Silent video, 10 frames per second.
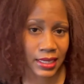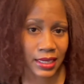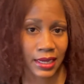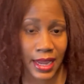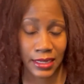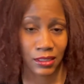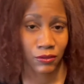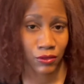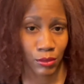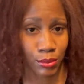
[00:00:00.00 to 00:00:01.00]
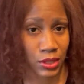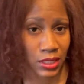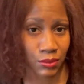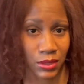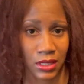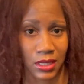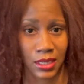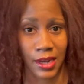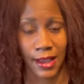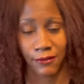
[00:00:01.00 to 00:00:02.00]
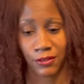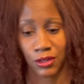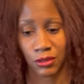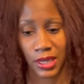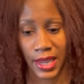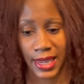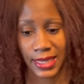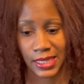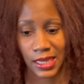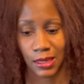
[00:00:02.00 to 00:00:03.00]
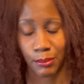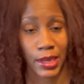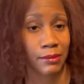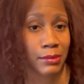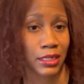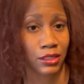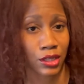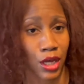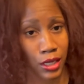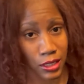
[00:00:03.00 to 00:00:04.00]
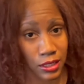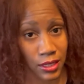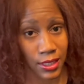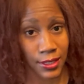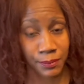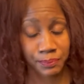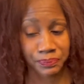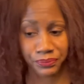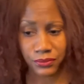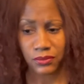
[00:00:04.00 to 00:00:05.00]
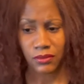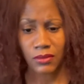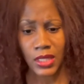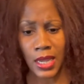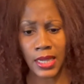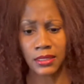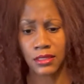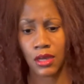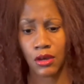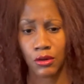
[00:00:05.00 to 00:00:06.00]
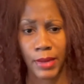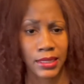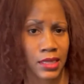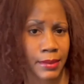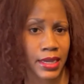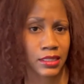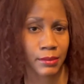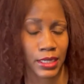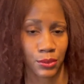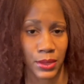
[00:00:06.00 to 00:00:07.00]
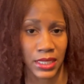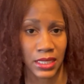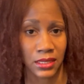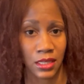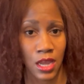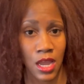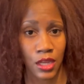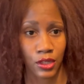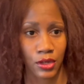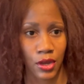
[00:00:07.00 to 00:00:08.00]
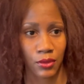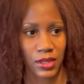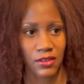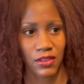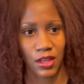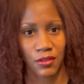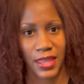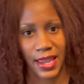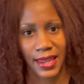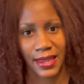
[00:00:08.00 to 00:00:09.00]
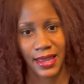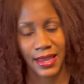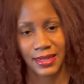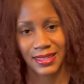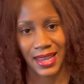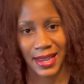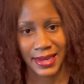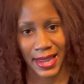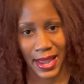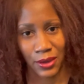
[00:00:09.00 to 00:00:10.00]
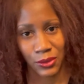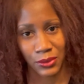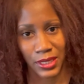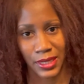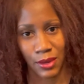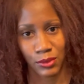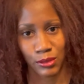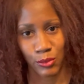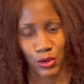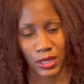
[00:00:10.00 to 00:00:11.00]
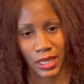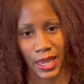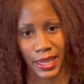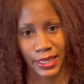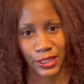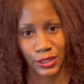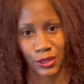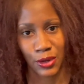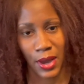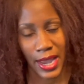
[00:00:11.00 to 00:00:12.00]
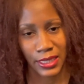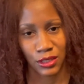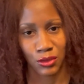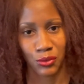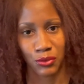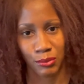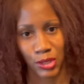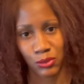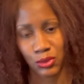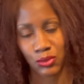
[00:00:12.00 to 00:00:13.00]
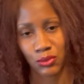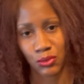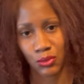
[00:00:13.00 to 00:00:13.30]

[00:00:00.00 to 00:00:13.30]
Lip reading: it. I didn't feel pretty with it. I felt like it made me look ugly. And so by the time I got to my 20s, even though that had kind of died out and that was more like, high school, middle school,